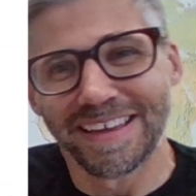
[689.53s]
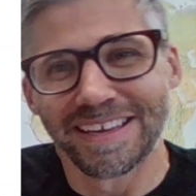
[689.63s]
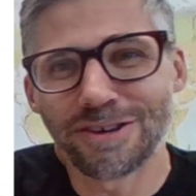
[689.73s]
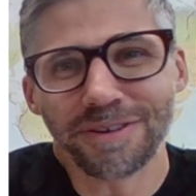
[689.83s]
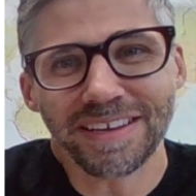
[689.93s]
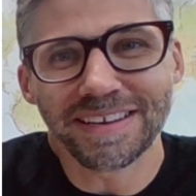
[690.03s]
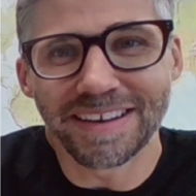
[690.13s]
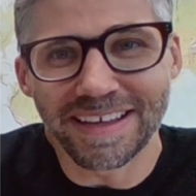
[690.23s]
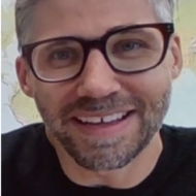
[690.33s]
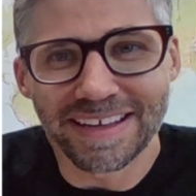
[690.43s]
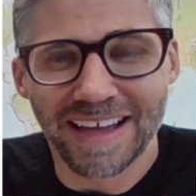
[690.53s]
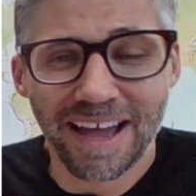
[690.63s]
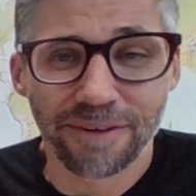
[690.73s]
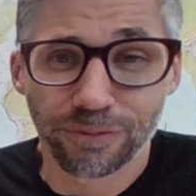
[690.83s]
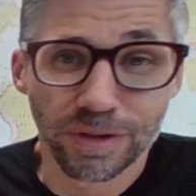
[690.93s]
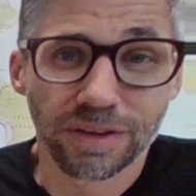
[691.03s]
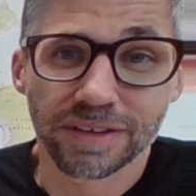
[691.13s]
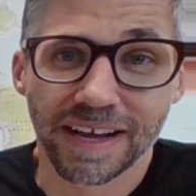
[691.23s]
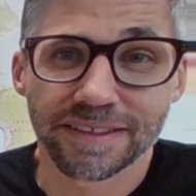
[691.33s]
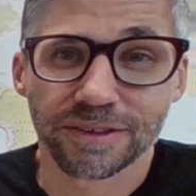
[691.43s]
You can have real
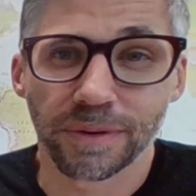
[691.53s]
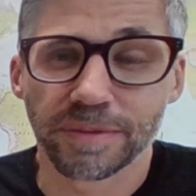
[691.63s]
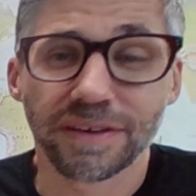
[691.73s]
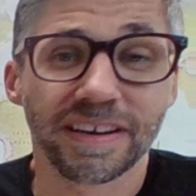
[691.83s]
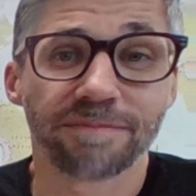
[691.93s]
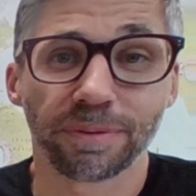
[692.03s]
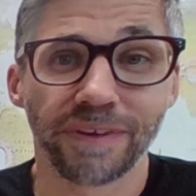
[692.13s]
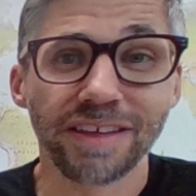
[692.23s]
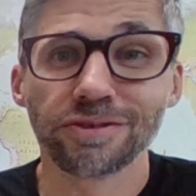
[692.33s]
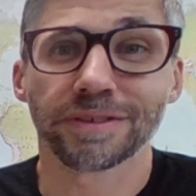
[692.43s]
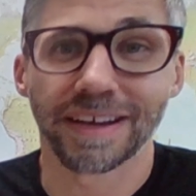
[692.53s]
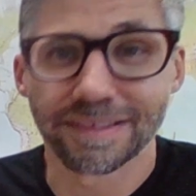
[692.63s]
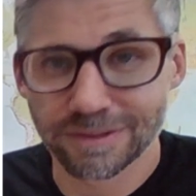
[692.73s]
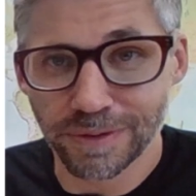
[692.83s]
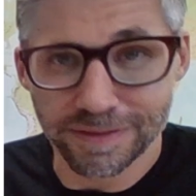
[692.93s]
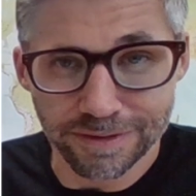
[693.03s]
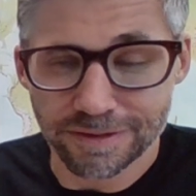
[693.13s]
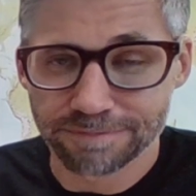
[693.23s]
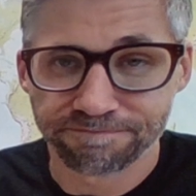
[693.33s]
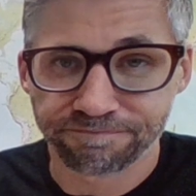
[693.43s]
consequences. You can have professional
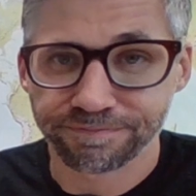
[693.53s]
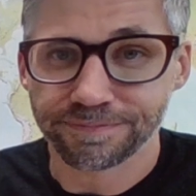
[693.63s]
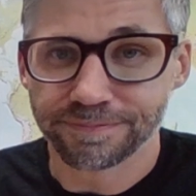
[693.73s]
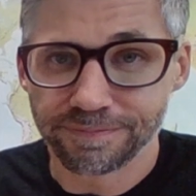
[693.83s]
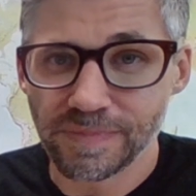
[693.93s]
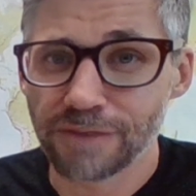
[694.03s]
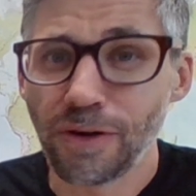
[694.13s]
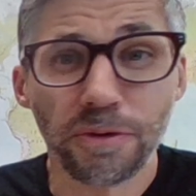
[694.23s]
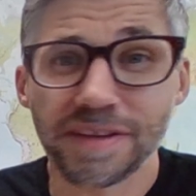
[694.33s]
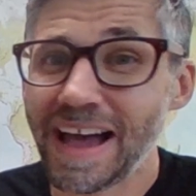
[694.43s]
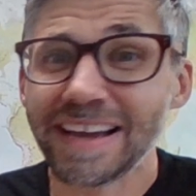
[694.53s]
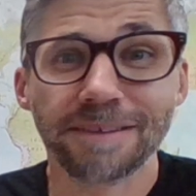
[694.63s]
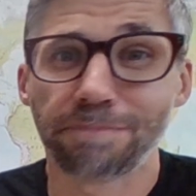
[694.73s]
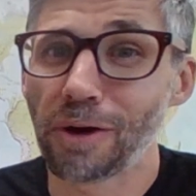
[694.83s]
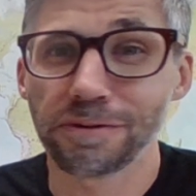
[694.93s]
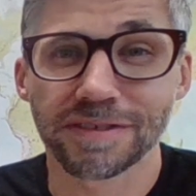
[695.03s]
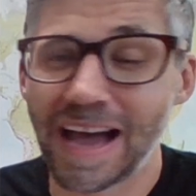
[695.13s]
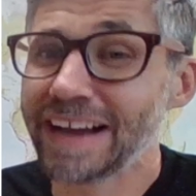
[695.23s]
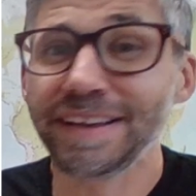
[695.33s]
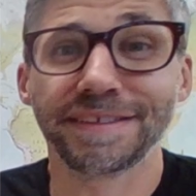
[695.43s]
consequences. Folks, I
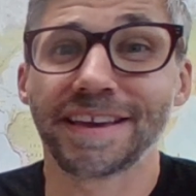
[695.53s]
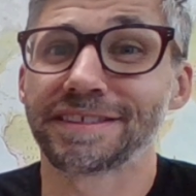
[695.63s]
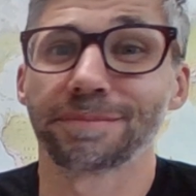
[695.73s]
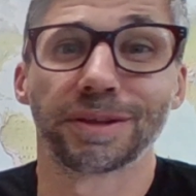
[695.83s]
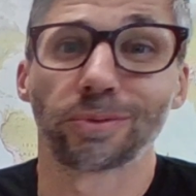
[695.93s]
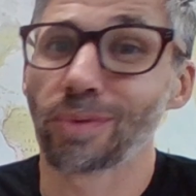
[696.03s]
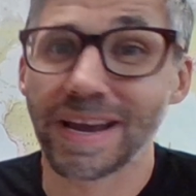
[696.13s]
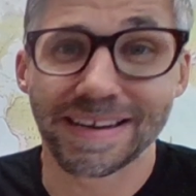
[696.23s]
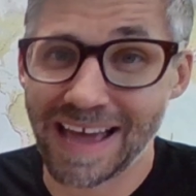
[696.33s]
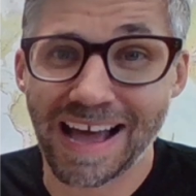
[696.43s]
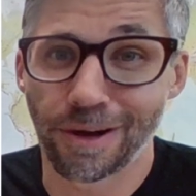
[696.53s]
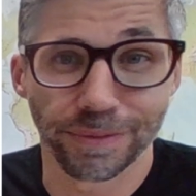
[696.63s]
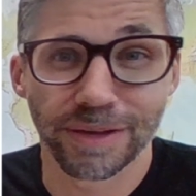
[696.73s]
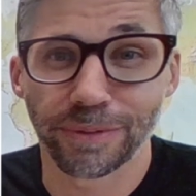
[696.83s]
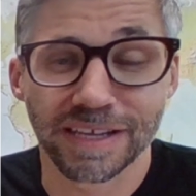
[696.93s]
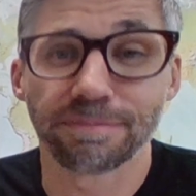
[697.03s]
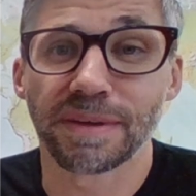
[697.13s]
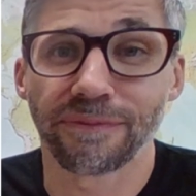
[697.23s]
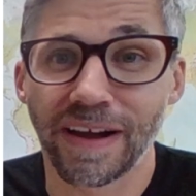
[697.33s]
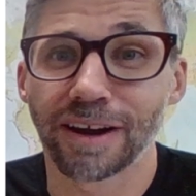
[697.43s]
could say something right now that would get
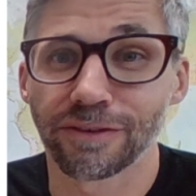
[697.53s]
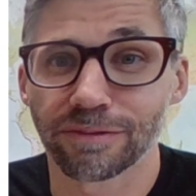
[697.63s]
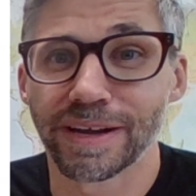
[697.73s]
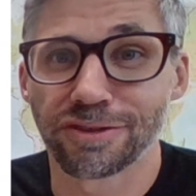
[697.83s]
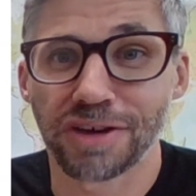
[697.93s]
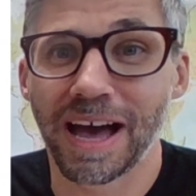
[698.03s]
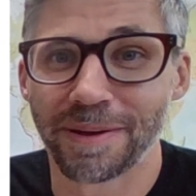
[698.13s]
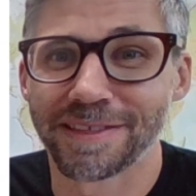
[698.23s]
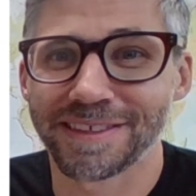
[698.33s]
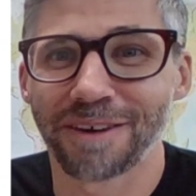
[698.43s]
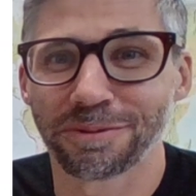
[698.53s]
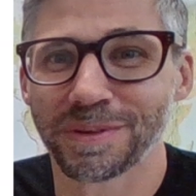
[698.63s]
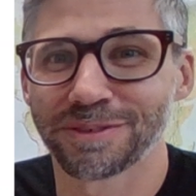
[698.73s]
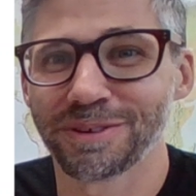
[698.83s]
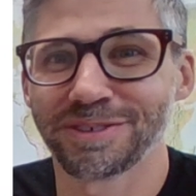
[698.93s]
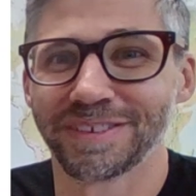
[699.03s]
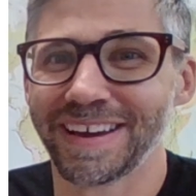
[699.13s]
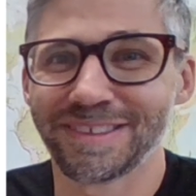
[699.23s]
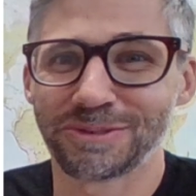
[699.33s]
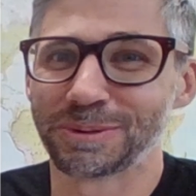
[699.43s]
me fired from my job at Southwest Christian
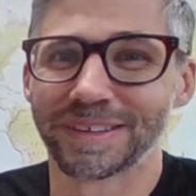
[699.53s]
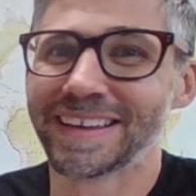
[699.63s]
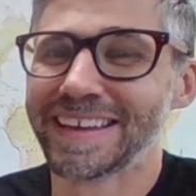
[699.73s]
High School